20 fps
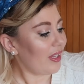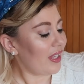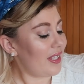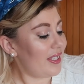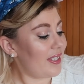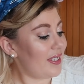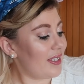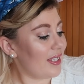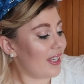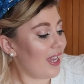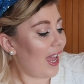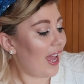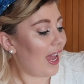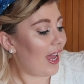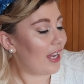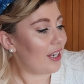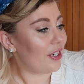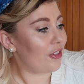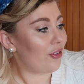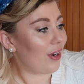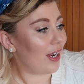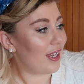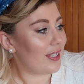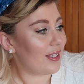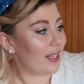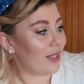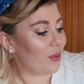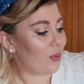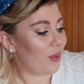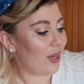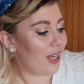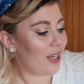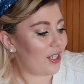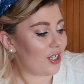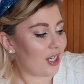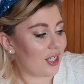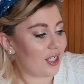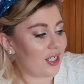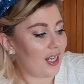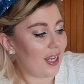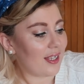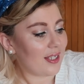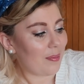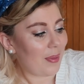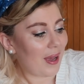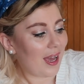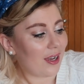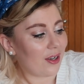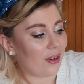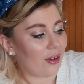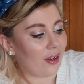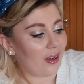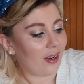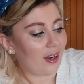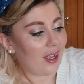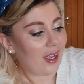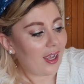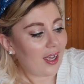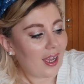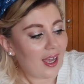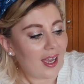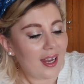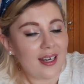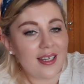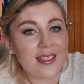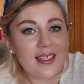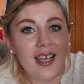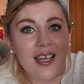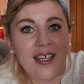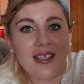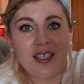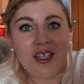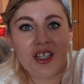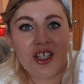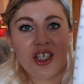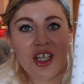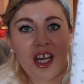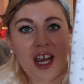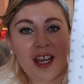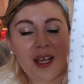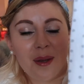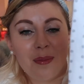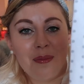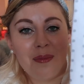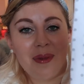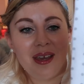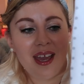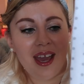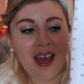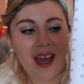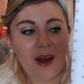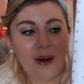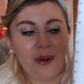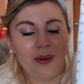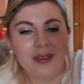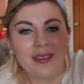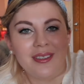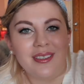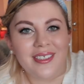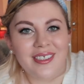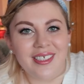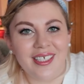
this is a cat dressed as a witch, and she has a bag on, and it says, "Check me out."